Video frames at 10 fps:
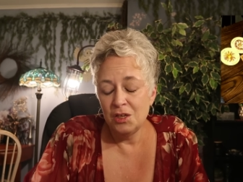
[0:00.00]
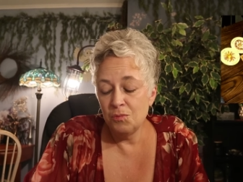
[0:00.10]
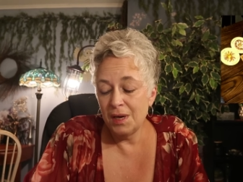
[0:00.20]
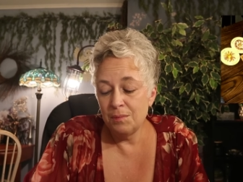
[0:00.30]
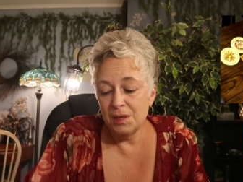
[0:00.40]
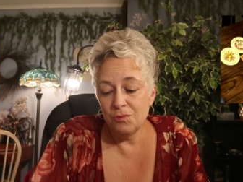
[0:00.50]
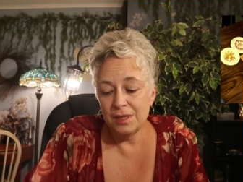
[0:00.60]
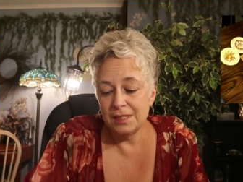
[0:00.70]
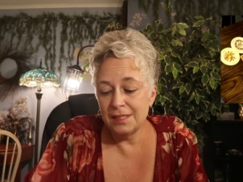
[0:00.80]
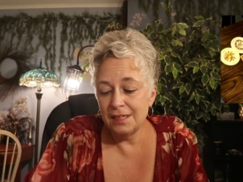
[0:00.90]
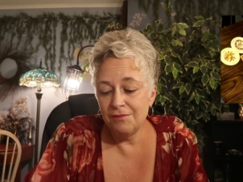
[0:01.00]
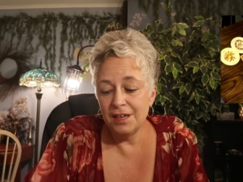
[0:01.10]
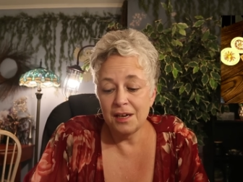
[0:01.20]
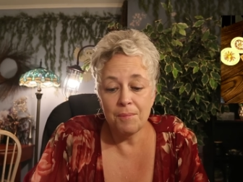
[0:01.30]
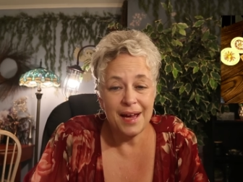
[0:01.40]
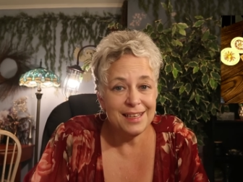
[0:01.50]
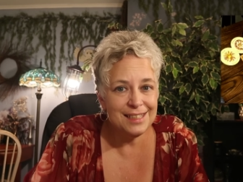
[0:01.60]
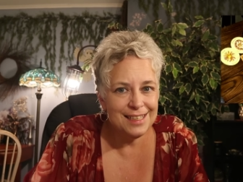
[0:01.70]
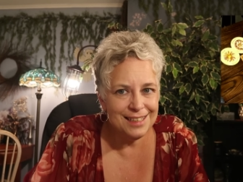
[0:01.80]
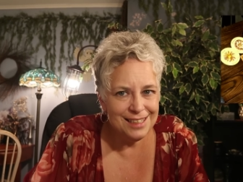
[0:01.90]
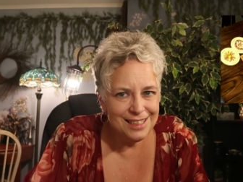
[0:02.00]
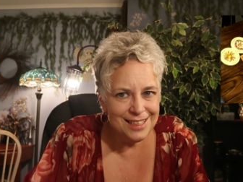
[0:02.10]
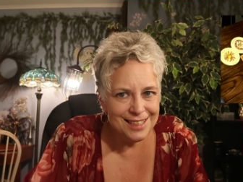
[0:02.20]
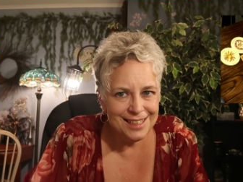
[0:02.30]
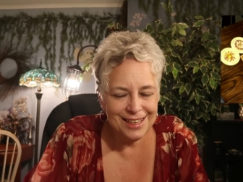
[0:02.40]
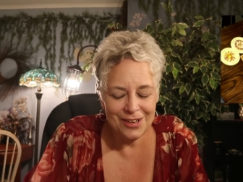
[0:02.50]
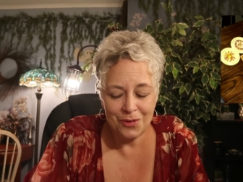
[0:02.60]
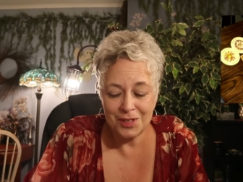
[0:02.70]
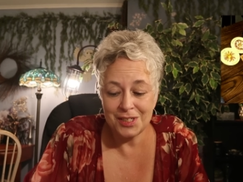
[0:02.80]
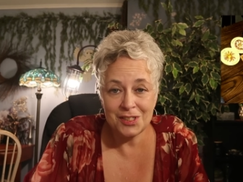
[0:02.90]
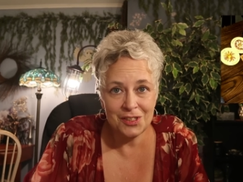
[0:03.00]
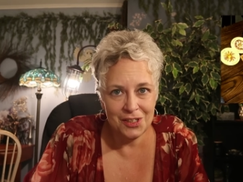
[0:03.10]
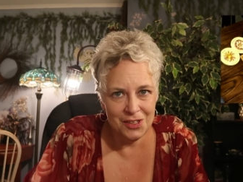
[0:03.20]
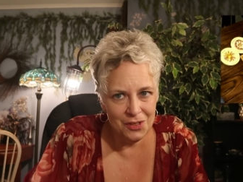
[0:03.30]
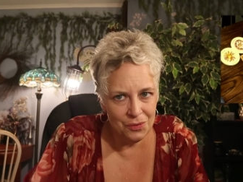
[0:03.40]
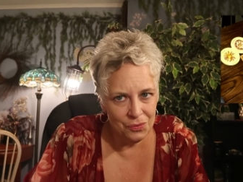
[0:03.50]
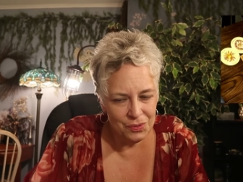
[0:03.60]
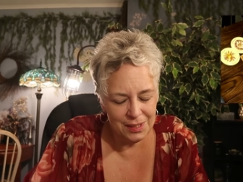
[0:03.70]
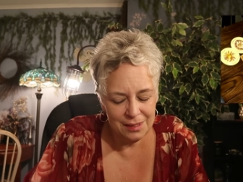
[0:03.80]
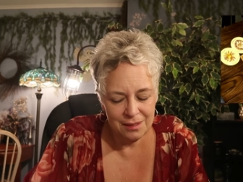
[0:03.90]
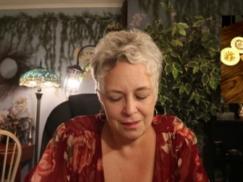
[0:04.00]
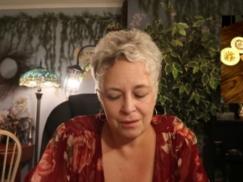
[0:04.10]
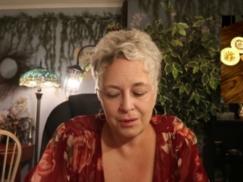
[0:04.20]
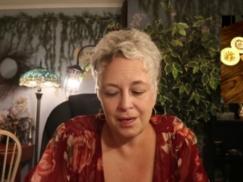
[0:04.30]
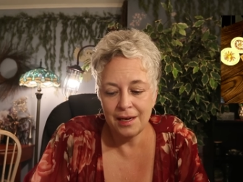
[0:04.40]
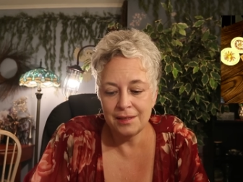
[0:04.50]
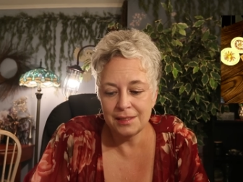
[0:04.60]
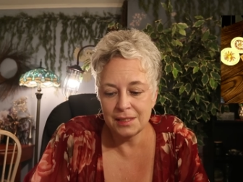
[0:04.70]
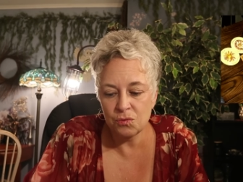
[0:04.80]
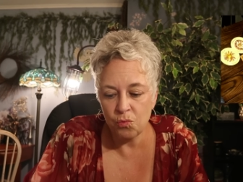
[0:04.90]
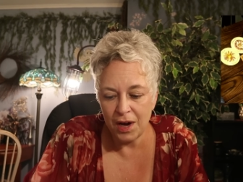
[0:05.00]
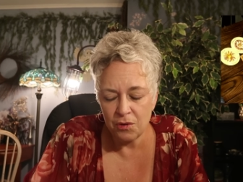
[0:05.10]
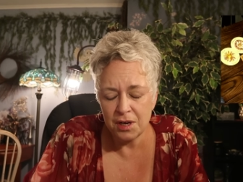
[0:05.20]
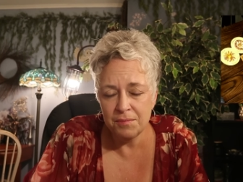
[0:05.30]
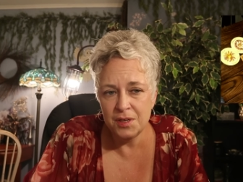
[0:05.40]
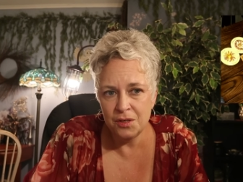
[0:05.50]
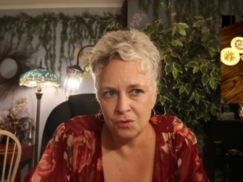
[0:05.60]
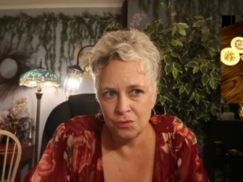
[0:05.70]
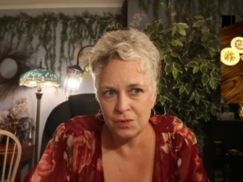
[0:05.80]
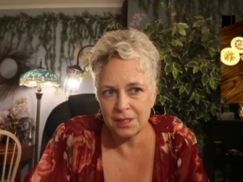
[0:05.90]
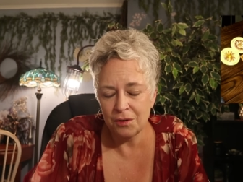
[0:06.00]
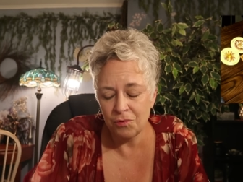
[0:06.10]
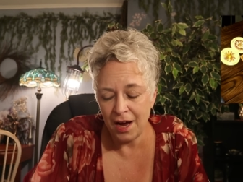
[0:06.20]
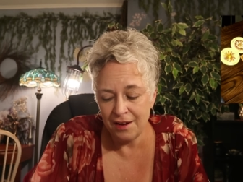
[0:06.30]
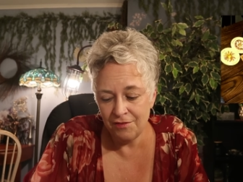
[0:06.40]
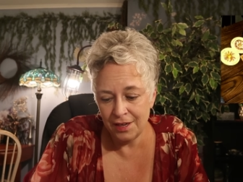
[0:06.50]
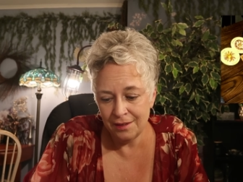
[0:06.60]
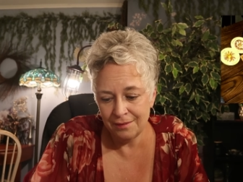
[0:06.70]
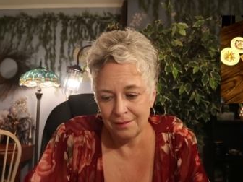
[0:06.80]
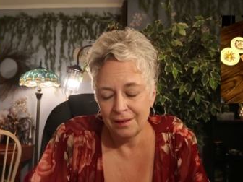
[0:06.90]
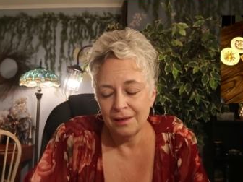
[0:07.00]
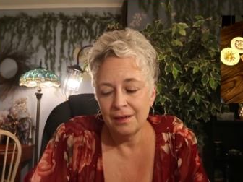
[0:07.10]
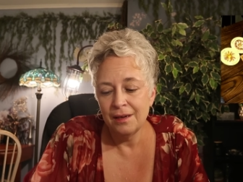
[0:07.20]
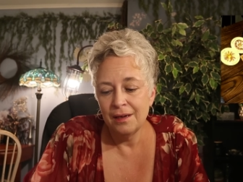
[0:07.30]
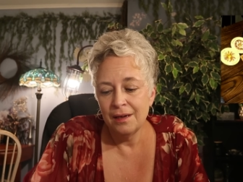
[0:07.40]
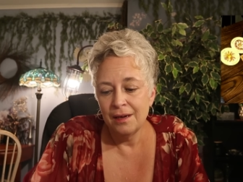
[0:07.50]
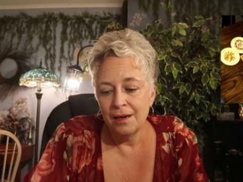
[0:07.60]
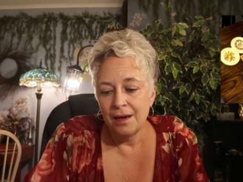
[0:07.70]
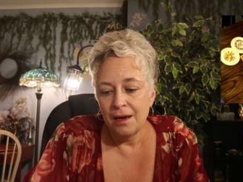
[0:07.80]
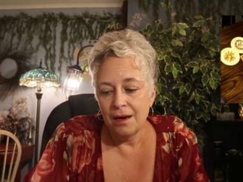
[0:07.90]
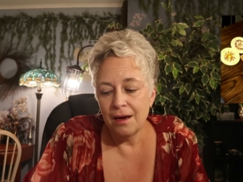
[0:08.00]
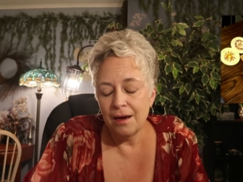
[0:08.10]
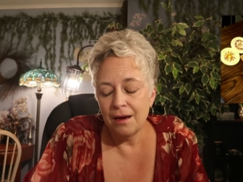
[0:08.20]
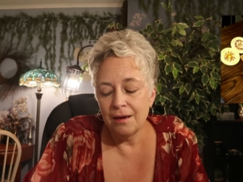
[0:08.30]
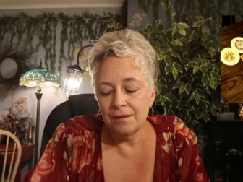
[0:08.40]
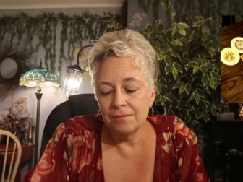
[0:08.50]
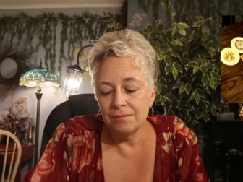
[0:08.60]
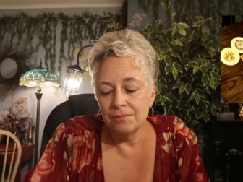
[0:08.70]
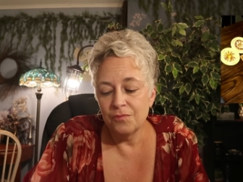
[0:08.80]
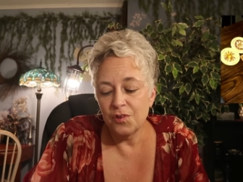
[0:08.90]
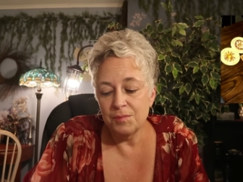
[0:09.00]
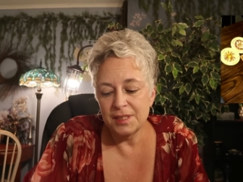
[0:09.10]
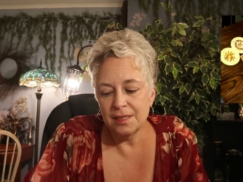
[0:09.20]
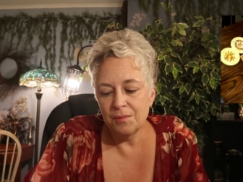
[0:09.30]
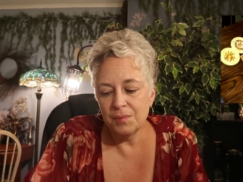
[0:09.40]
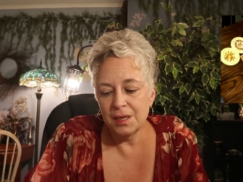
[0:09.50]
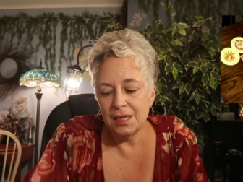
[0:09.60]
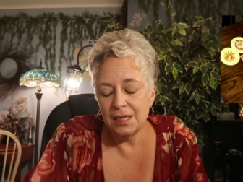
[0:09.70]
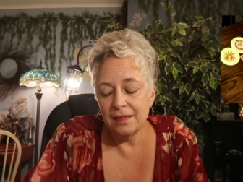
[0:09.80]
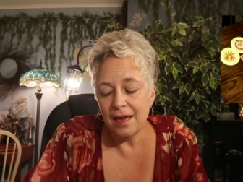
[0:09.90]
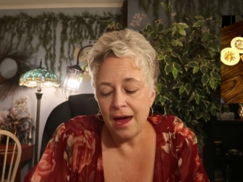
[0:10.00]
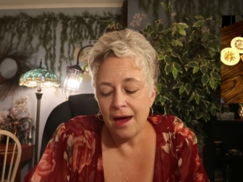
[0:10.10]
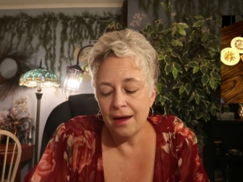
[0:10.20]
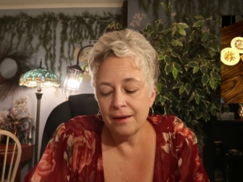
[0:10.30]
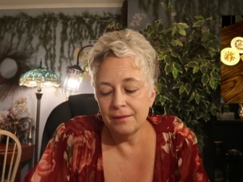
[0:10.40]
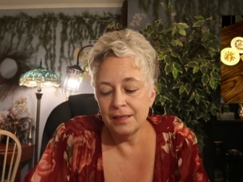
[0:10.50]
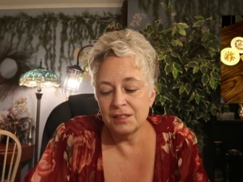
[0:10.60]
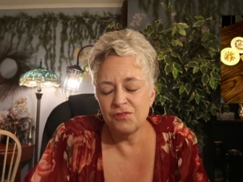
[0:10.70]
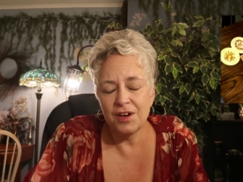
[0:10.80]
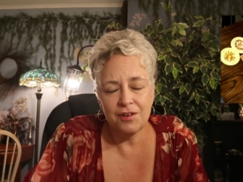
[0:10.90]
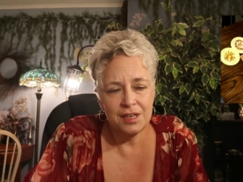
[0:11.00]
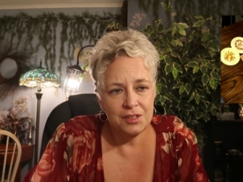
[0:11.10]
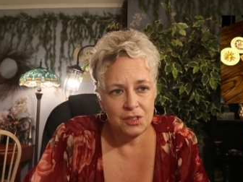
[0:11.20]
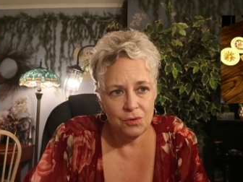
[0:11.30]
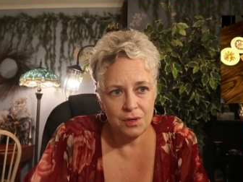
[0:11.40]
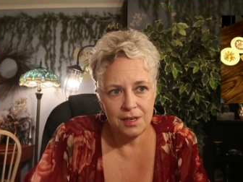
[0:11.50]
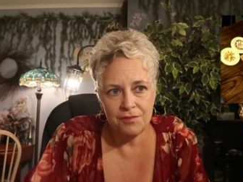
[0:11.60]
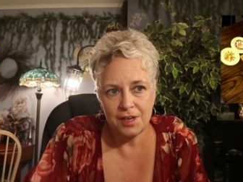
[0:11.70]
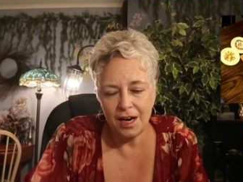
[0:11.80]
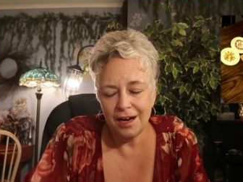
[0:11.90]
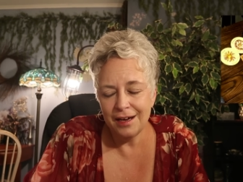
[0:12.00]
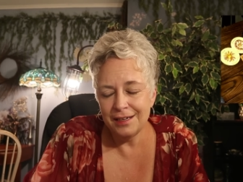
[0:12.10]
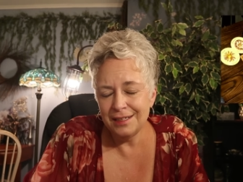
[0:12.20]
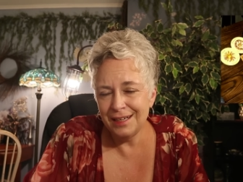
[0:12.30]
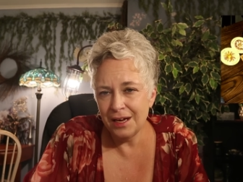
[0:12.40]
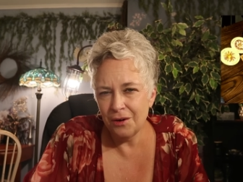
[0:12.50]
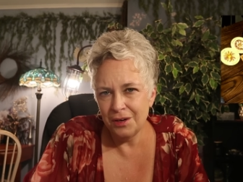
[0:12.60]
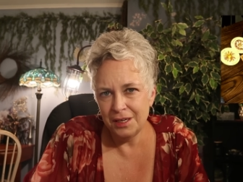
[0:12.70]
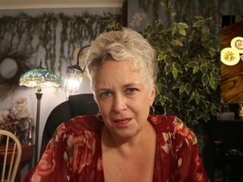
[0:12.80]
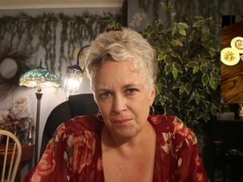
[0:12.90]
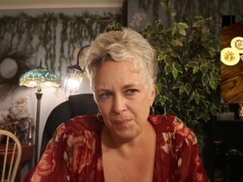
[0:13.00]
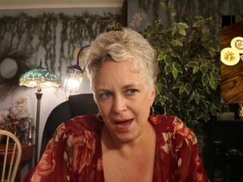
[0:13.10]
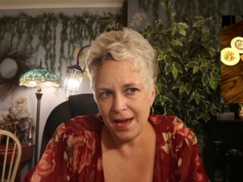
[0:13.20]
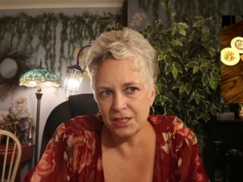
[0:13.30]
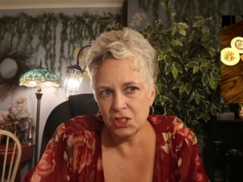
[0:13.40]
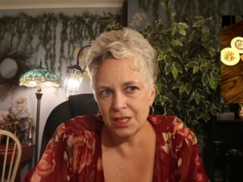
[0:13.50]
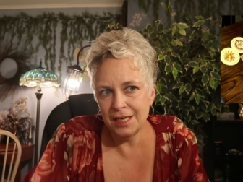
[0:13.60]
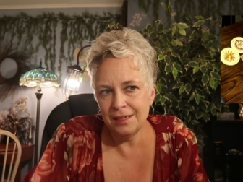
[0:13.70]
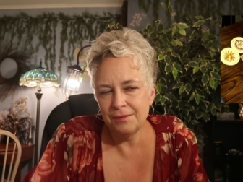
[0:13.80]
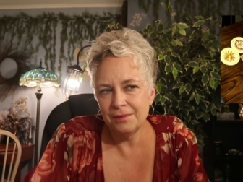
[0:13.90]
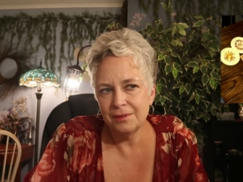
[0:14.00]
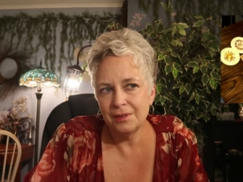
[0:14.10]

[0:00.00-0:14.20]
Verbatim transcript: You may be receiving a message. You know, this is good news. Okay, this is welcome news arriving um, from somebody that is very intuitive, kind, caring, compassionate,